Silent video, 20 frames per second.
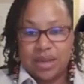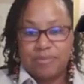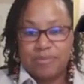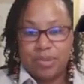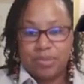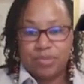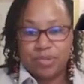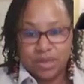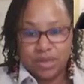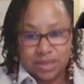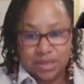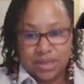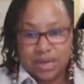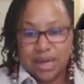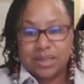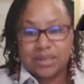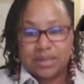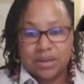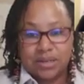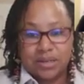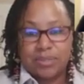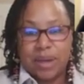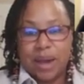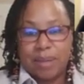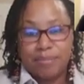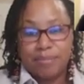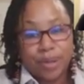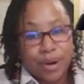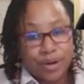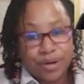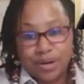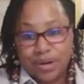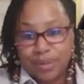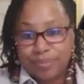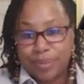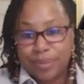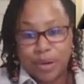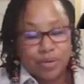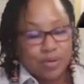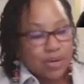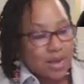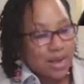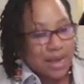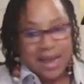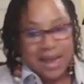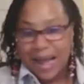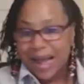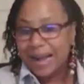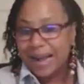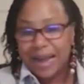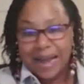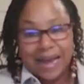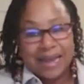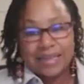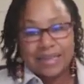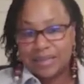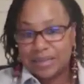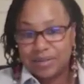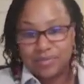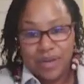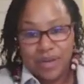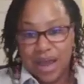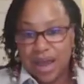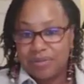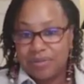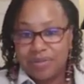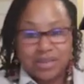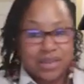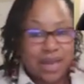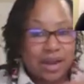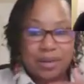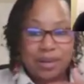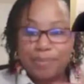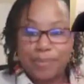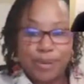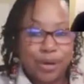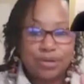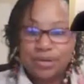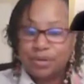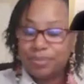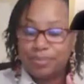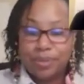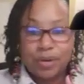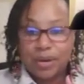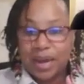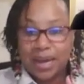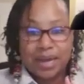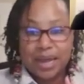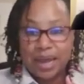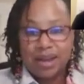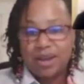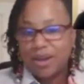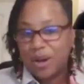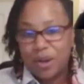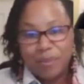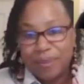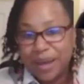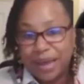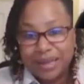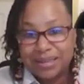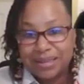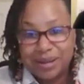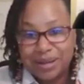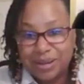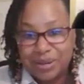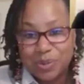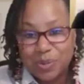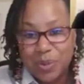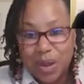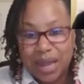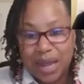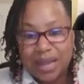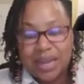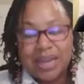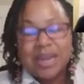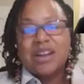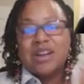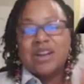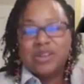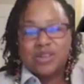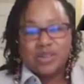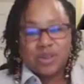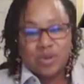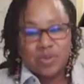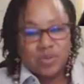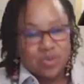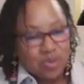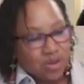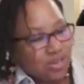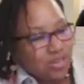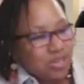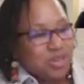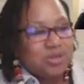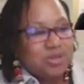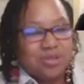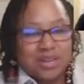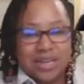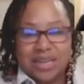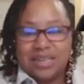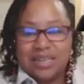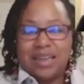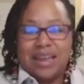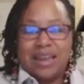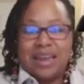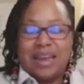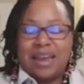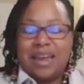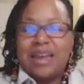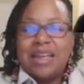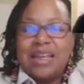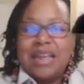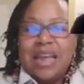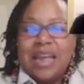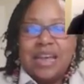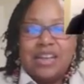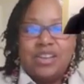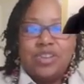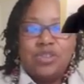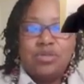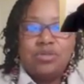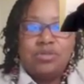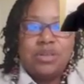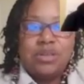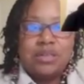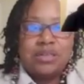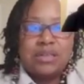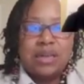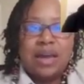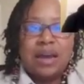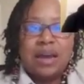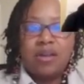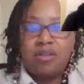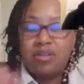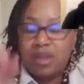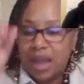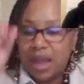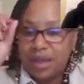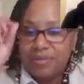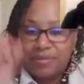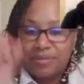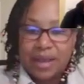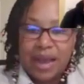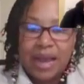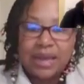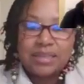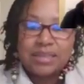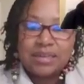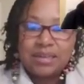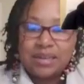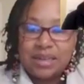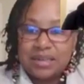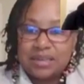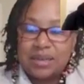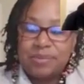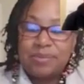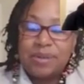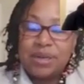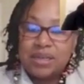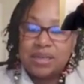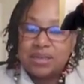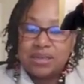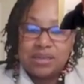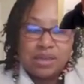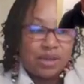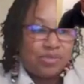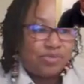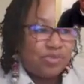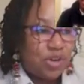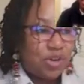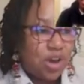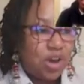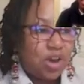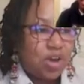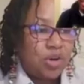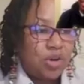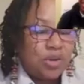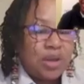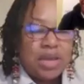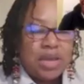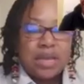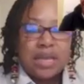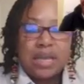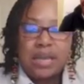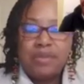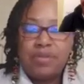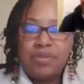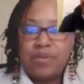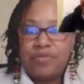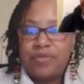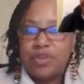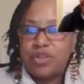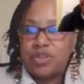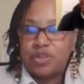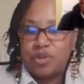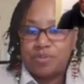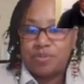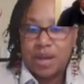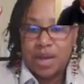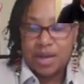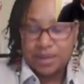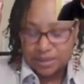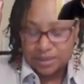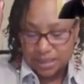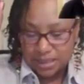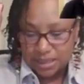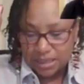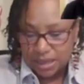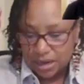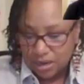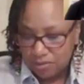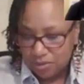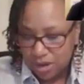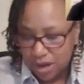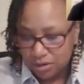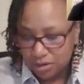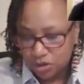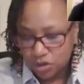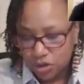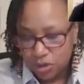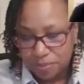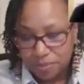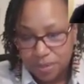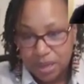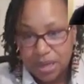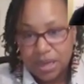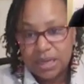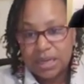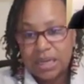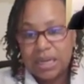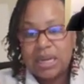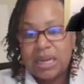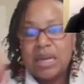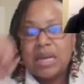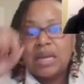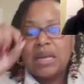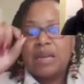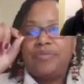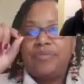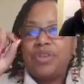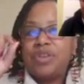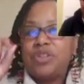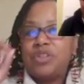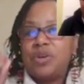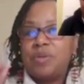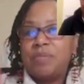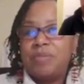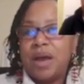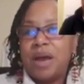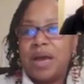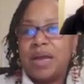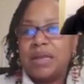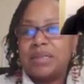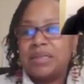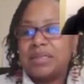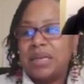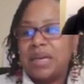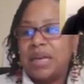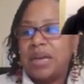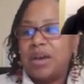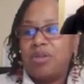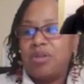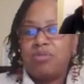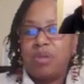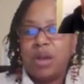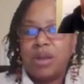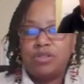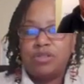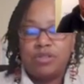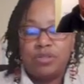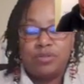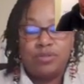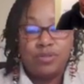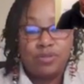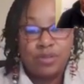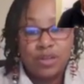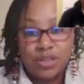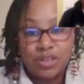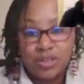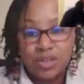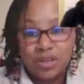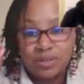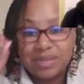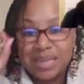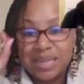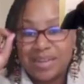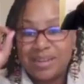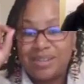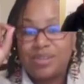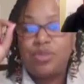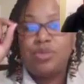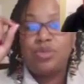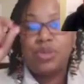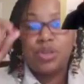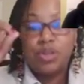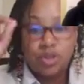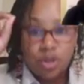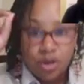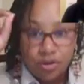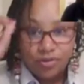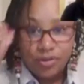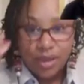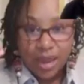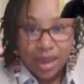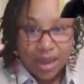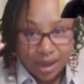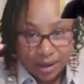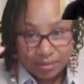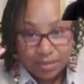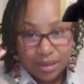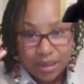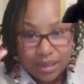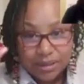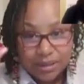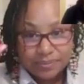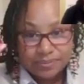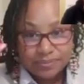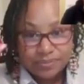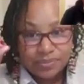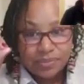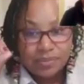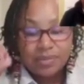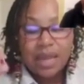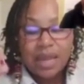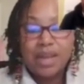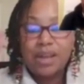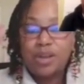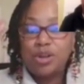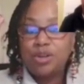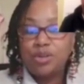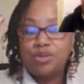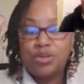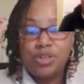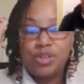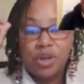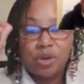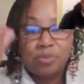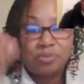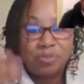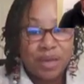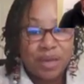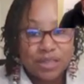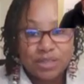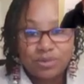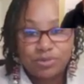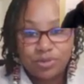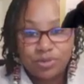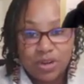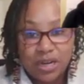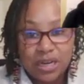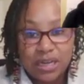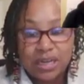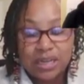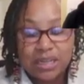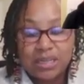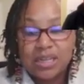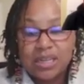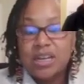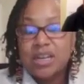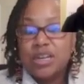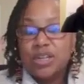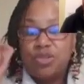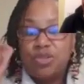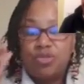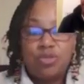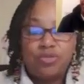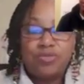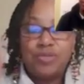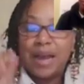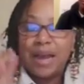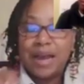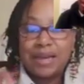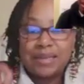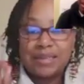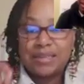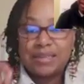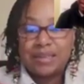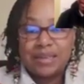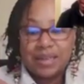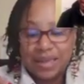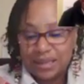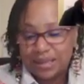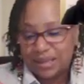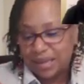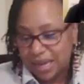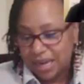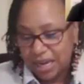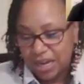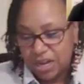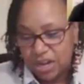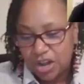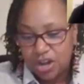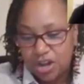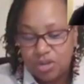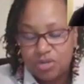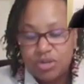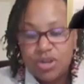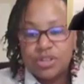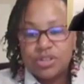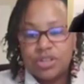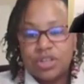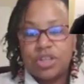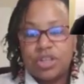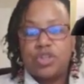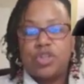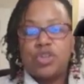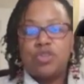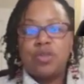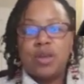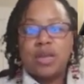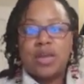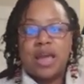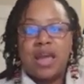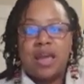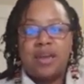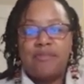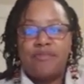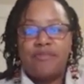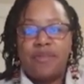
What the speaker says: Remember yesterday I talked about burning the boat. I got to survive because I done burned the boat. I can't go back the other way. So once you get that and you decide, okay, I've got to let some of this stuff go, even if it's your mindset around your money, if it's your mindset around your friendships, including your family, including your best friends, you've got to let that go so that you can have,